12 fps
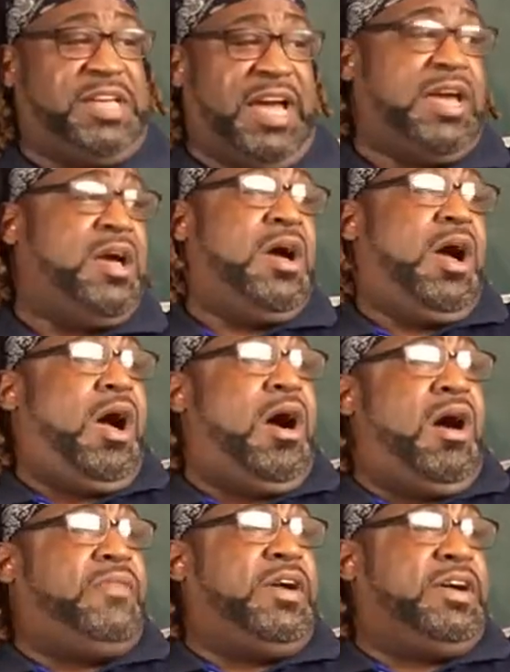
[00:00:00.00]
say,
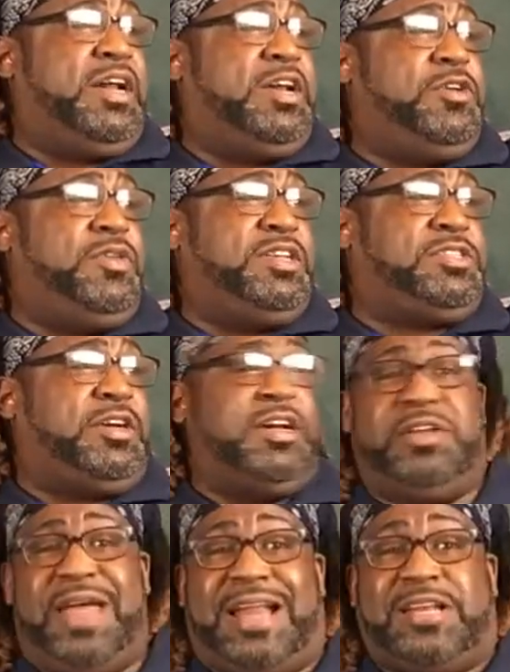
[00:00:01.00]
oh, they're going to do this, they're going
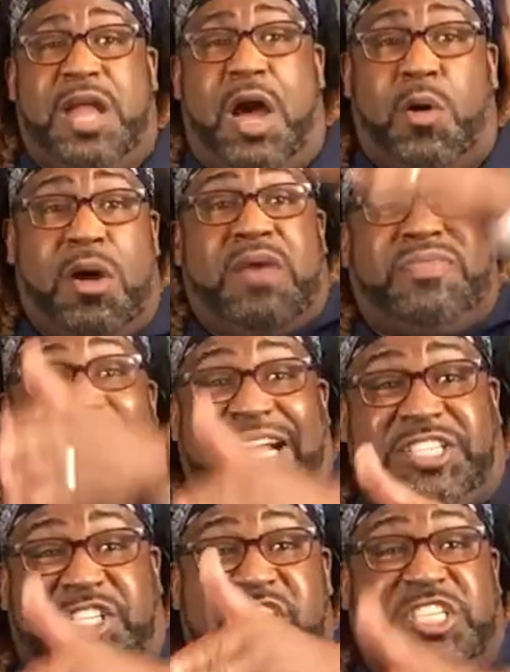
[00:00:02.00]
to do that. No, they
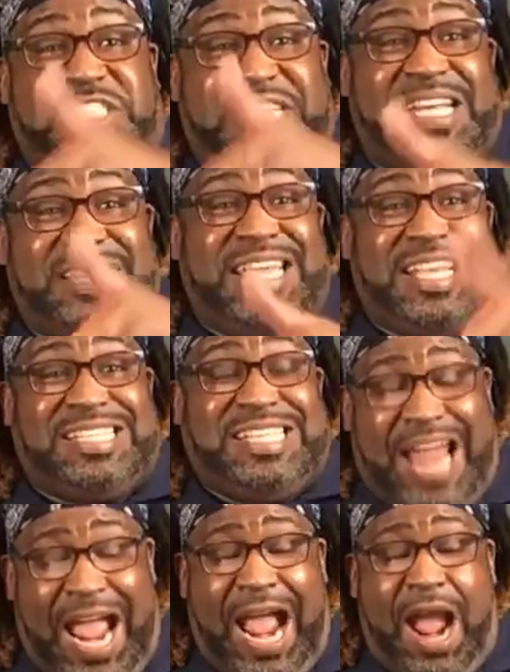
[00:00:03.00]
just did this
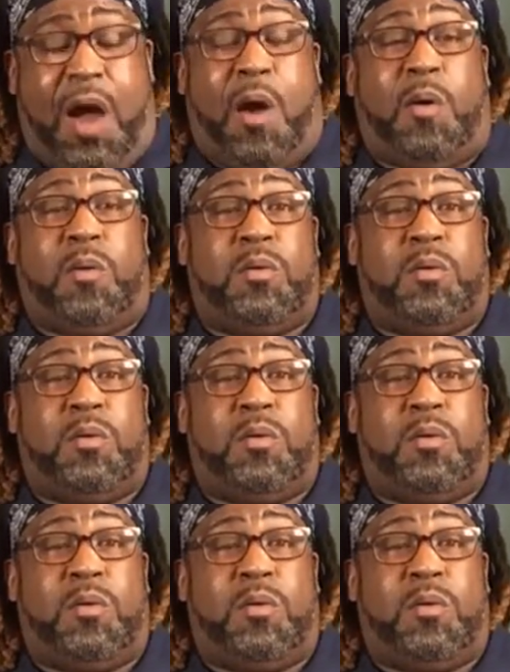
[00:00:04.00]
now.